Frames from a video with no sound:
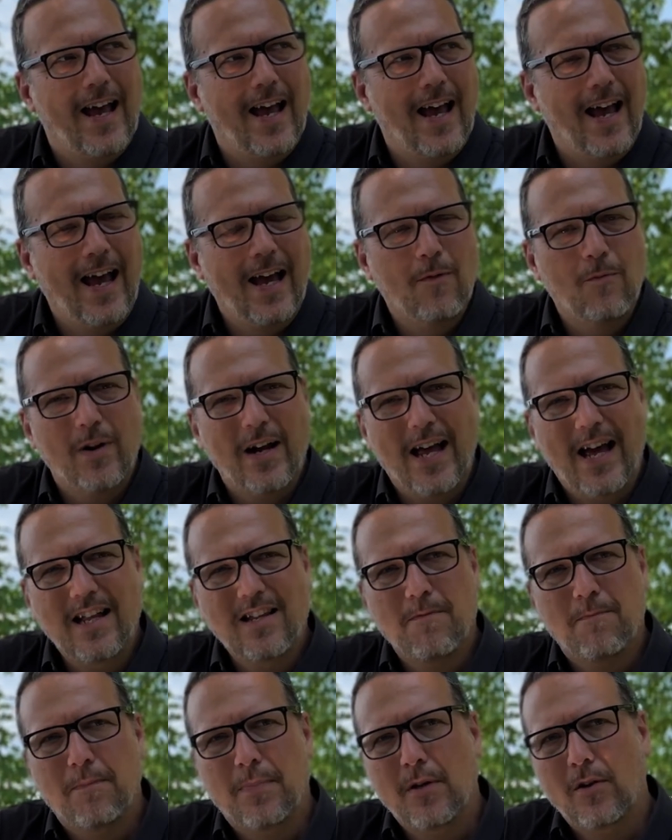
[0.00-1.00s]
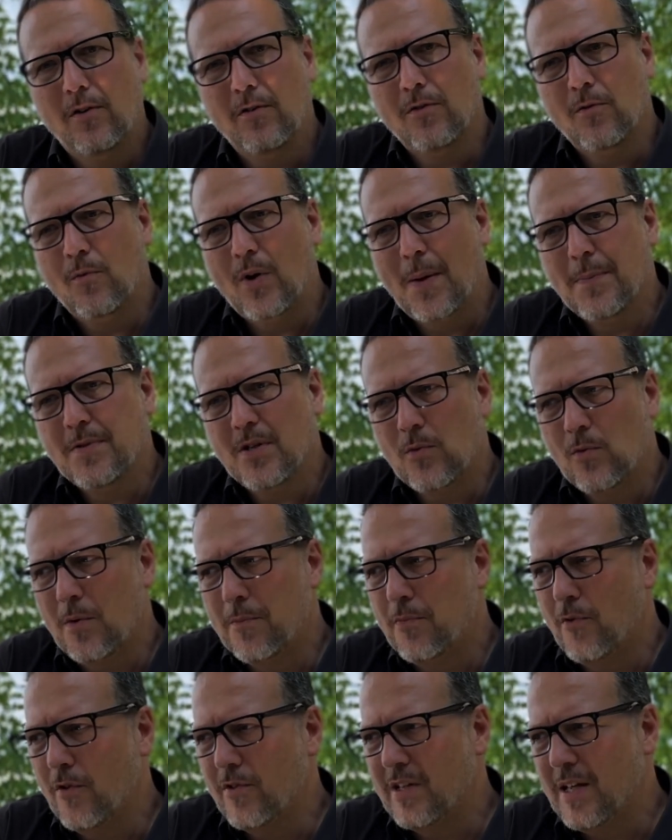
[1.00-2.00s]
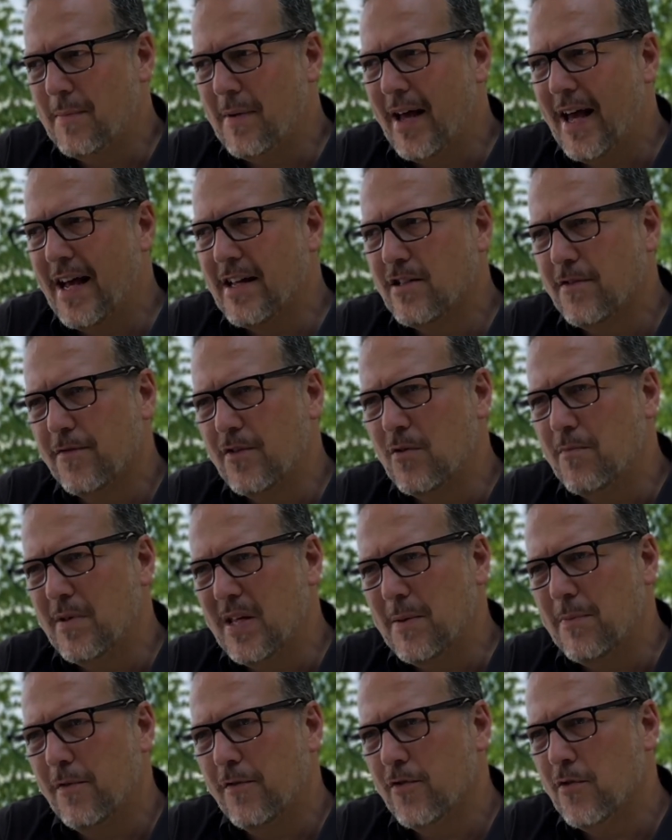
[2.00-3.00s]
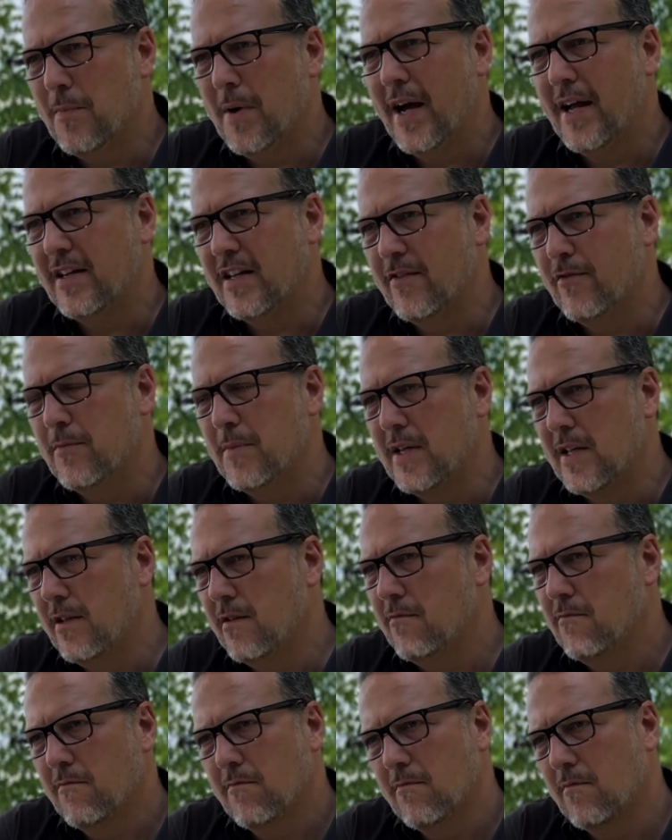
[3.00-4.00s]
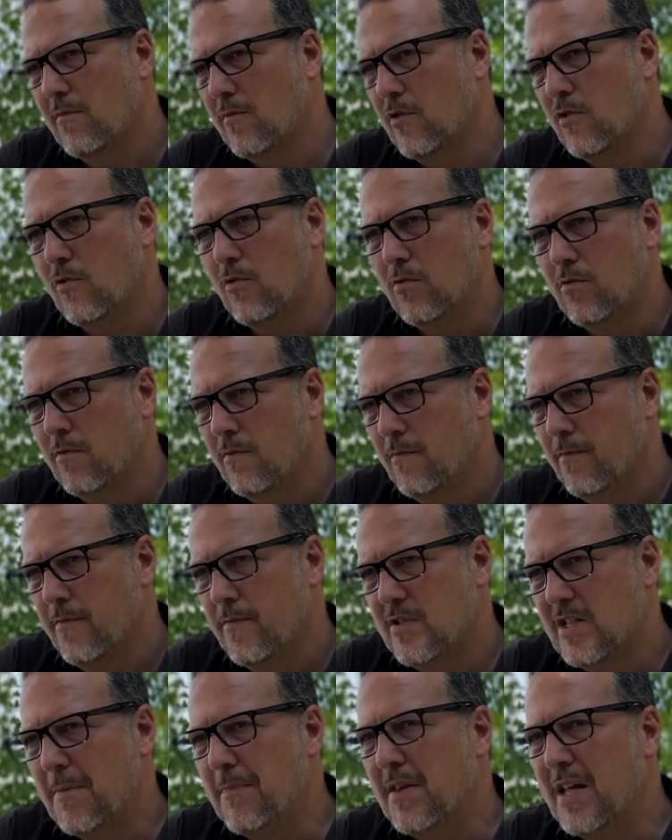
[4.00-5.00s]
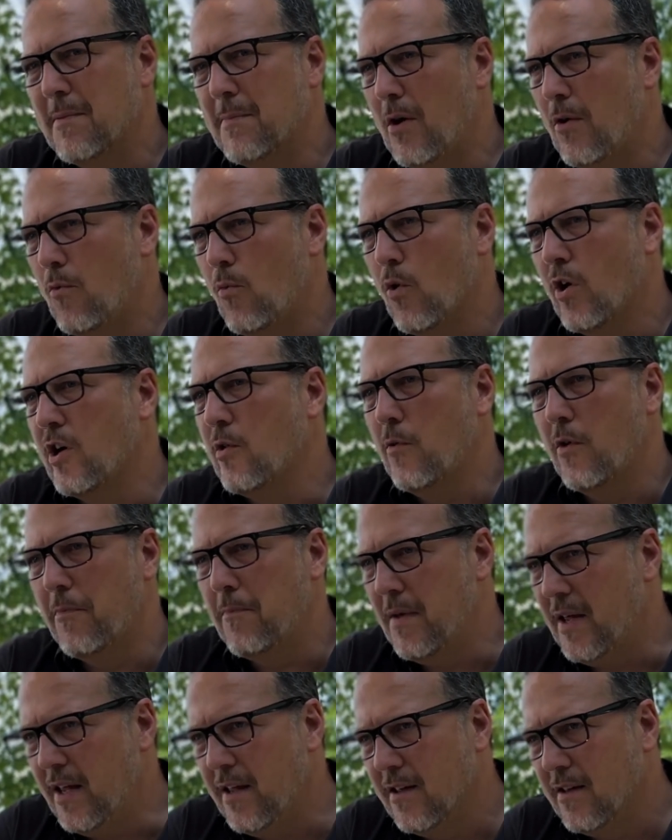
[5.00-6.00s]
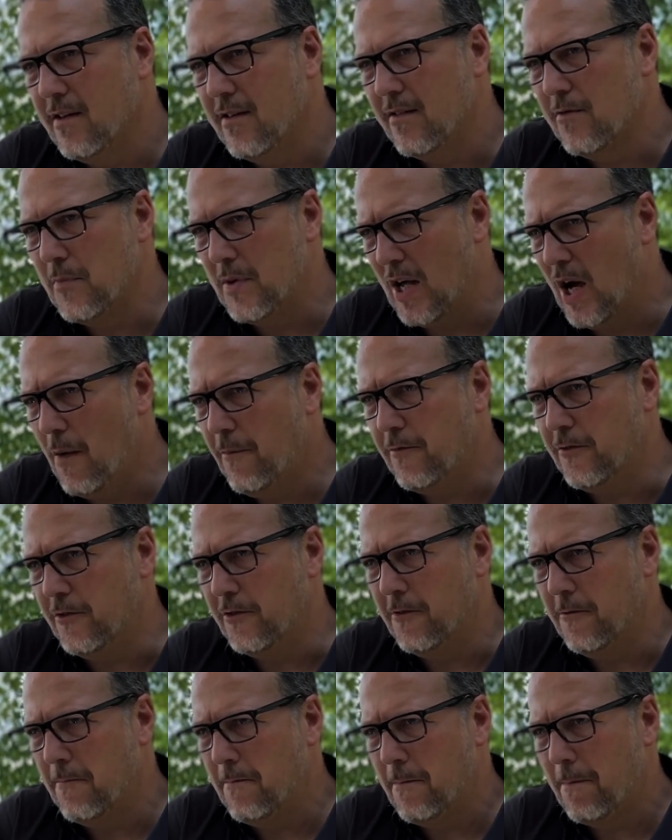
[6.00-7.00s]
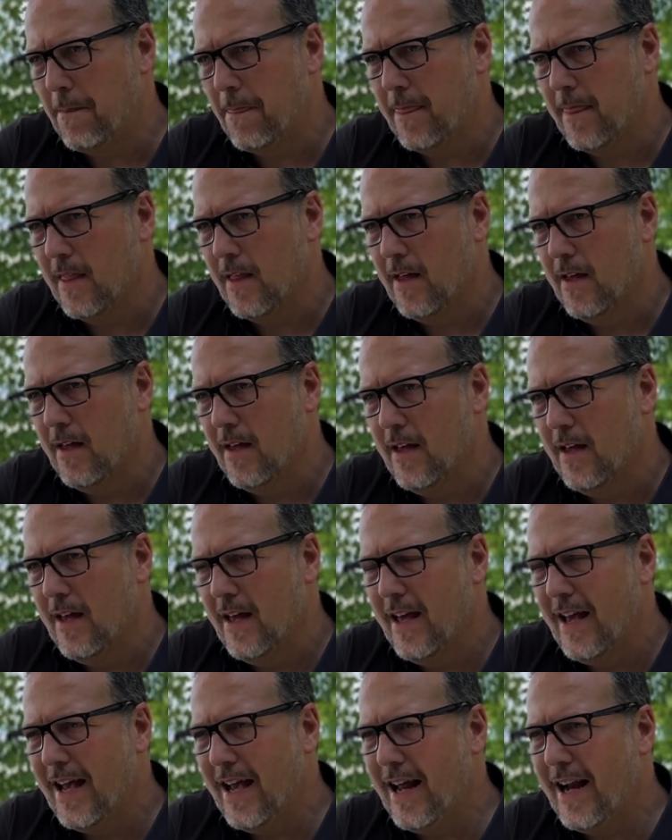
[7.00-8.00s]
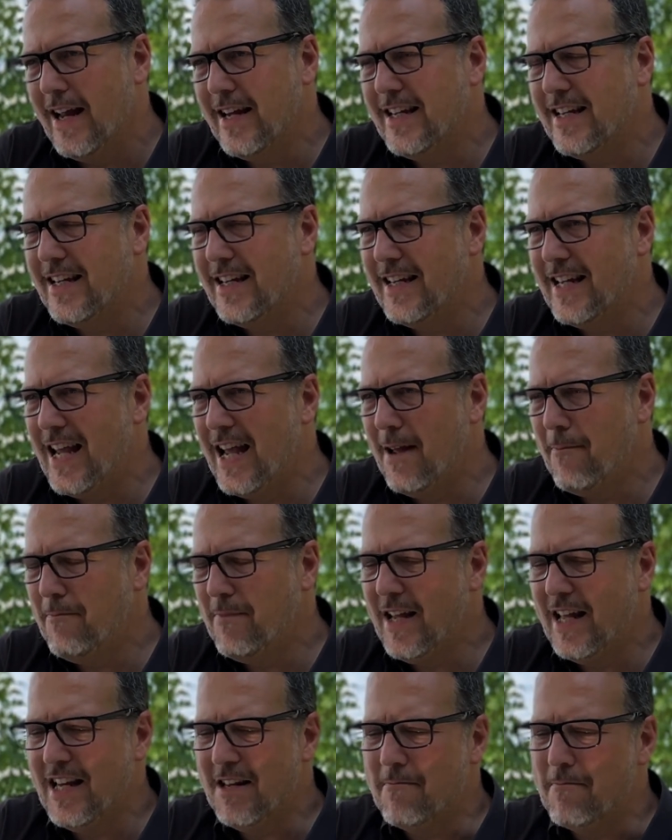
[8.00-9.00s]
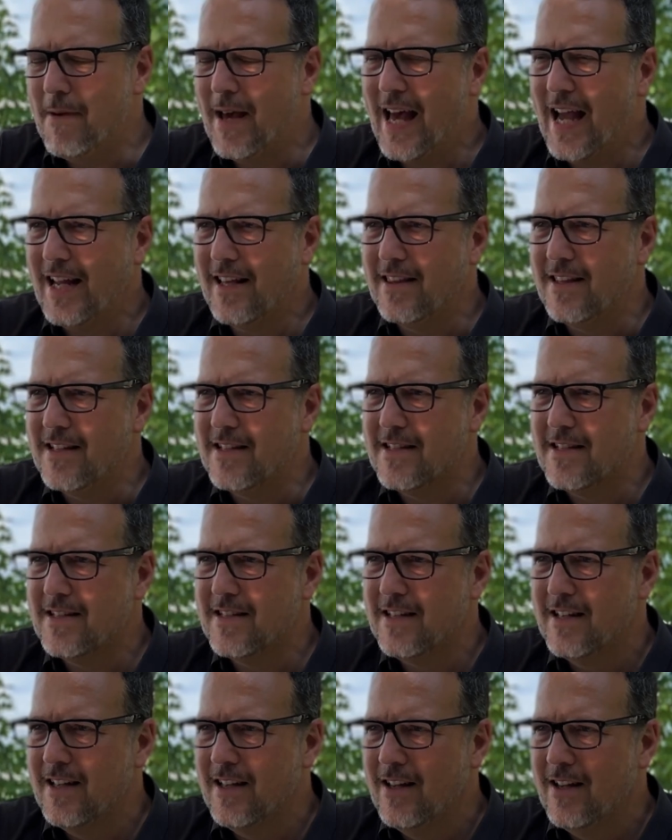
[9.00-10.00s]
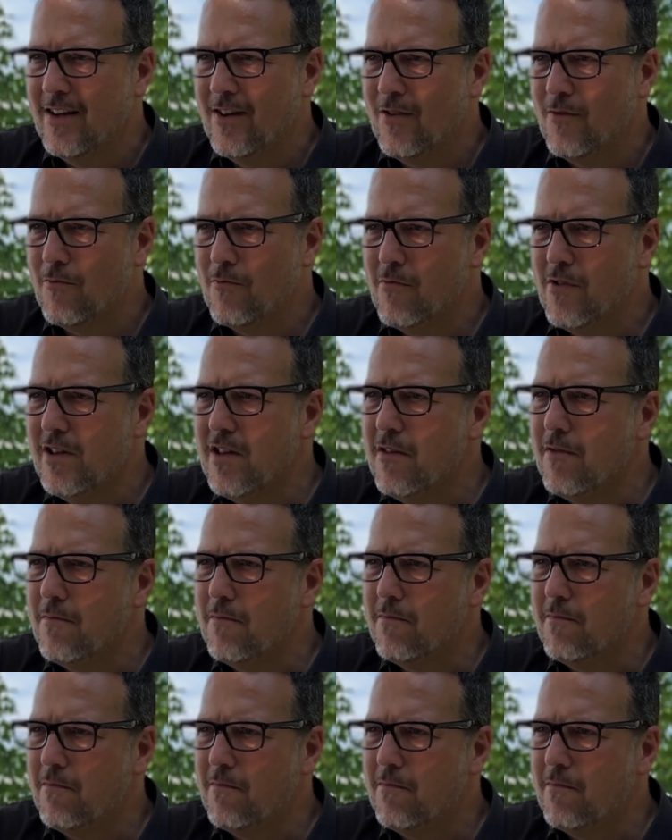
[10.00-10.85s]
And when I had to build a website at one point in time, I asked a few people, if you mind giving me a little something about working with me, be helpful. And I kept getting back this really